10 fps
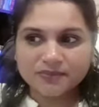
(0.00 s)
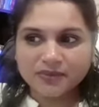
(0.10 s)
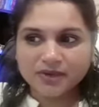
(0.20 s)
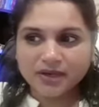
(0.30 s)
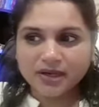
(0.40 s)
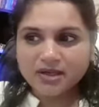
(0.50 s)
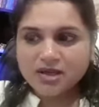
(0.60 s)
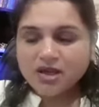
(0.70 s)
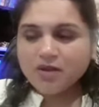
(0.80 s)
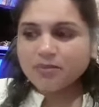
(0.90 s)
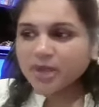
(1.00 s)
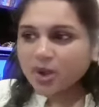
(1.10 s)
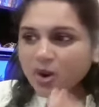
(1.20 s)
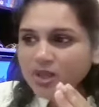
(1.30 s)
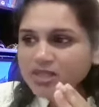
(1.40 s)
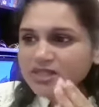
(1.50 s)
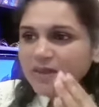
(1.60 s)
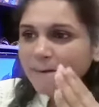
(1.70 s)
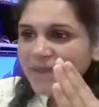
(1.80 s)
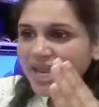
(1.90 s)
right? Because
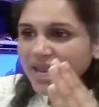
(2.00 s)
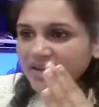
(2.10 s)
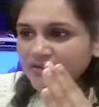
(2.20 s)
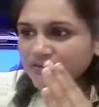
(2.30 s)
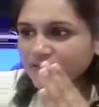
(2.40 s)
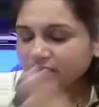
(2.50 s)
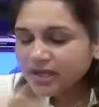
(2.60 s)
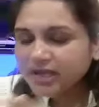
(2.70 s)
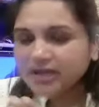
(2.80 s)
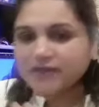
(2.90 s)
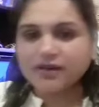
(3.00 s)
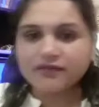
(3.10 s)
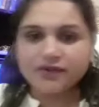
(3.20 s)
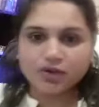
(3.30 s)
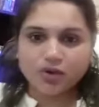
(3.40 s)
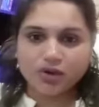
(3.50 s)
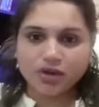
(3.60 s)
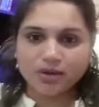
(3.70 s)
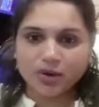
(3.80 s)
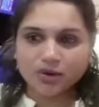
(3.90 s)
the main feeling when we are
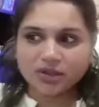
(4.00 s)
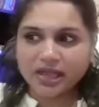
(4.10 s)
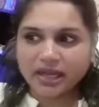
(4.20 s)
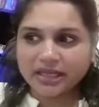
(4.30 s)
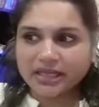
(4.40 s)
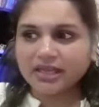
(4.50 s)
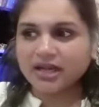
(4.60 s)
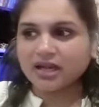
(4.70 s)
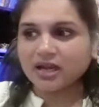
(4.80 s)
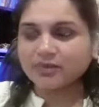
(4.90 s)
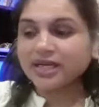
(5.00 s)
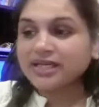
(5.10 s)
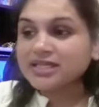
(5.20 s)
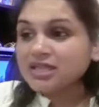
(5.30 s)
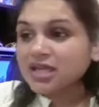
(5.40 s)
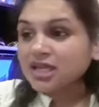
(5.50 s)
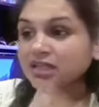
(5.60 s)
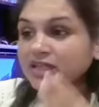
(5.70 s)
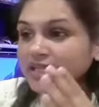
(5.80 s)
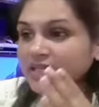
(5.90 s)
talking about the calcarea carb, that is
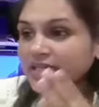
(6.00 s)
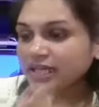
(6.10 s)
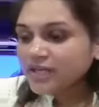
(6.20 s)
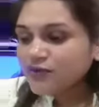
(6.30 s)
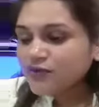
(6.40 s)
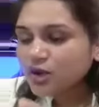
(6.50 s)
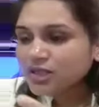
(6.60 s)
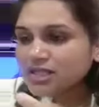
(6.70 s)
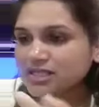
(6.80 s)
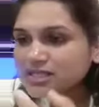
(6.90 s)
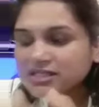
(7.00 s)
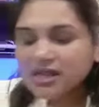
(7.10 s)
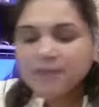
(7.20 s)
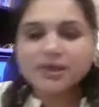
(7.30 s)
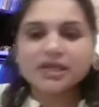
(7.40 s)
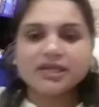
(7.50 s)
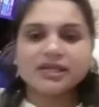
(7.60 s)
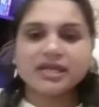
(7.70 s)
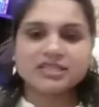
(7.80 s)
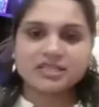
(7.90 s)
the need for the
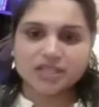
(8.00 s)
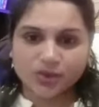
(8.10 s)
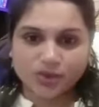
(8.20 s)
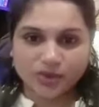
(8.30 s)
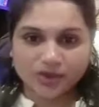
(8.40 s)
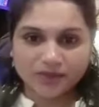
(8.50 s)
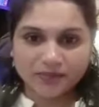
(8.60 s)
stability and security,